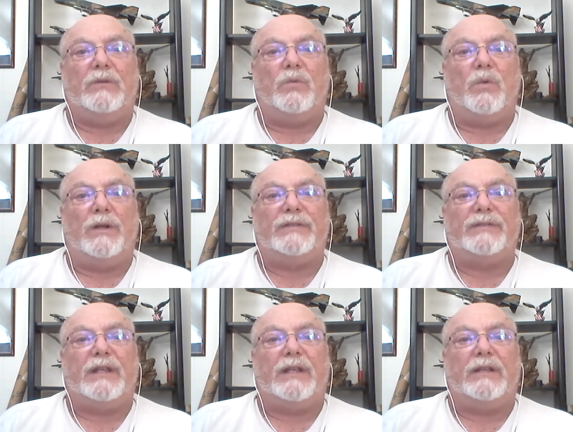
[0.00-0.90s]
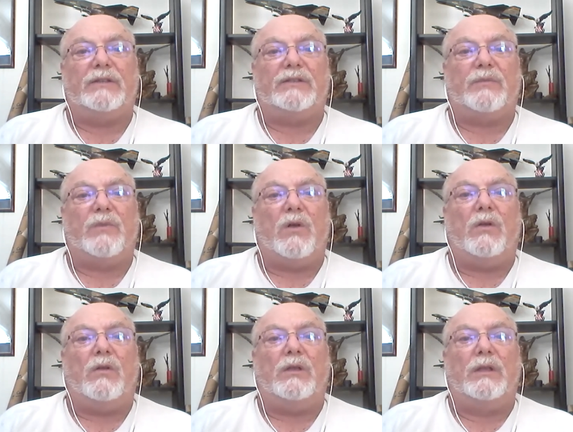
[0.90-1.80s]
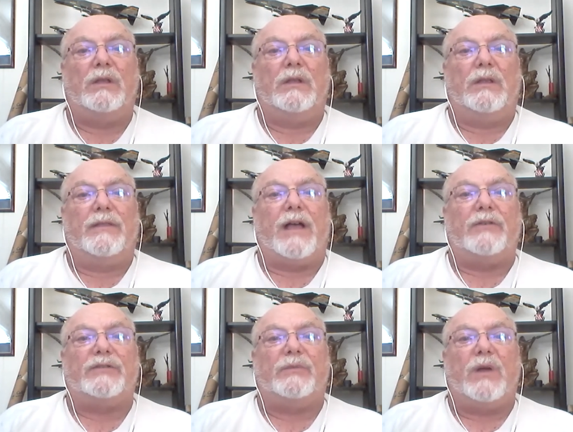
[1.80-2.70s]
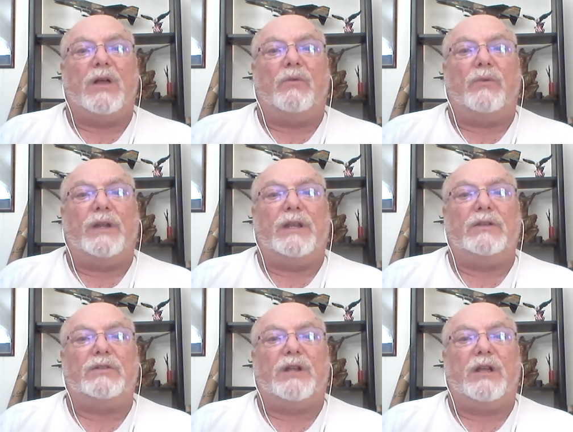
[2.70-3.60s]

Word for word: One is a small 1,000-mile range,